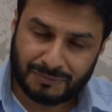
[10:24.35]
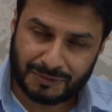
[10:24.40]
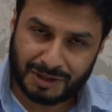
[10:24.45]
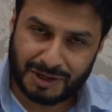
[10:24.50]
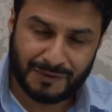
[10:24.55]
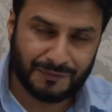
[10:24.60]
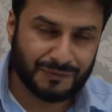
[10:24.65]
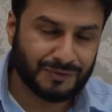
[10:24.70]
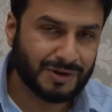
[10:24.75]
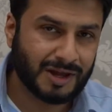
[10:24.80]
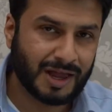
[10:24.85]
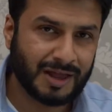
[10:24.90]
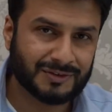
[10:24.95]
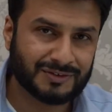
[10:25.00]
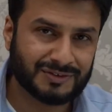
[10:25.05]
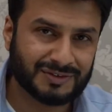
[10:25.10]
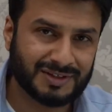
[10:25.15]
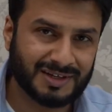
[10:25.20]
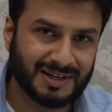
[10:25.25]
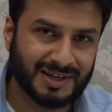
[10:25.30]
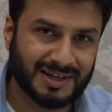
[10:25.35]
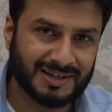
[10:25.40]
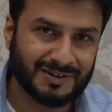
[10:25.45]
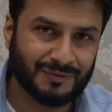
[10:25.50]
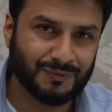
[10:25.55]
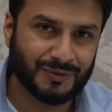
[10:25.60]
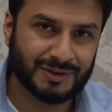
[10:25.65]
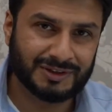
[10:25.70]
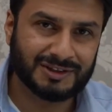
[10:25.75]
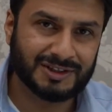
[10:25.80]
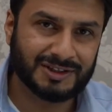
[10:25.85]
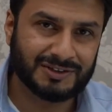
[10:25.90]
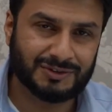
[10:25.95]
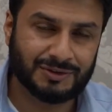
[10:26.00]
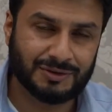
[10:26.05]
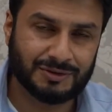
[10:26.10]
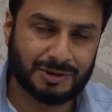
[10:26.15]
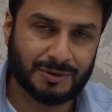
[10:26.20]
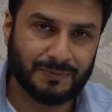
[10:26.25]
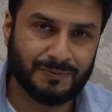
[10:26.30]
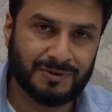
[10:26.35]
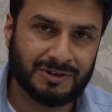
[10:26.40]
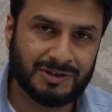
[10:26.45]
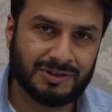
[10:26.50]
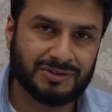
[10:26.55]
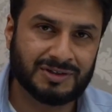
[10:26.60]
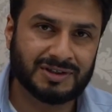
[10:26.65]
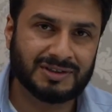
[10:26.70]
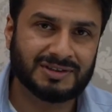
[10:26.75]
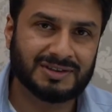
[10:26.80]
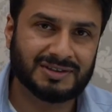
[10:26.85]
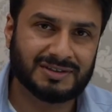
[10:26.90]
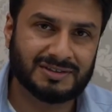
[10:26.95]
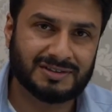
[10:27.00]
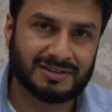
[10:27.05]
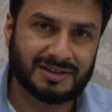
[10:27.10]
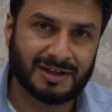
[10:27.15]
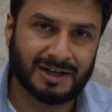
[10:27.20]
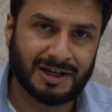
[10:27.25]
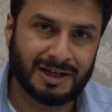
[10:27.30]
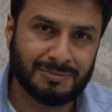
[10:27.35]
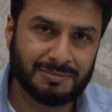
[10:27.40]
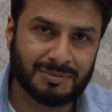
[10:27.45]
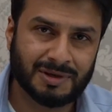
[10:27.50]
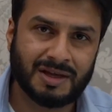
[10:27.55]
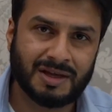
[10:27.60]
if you have stayed with this YouTube video till this time,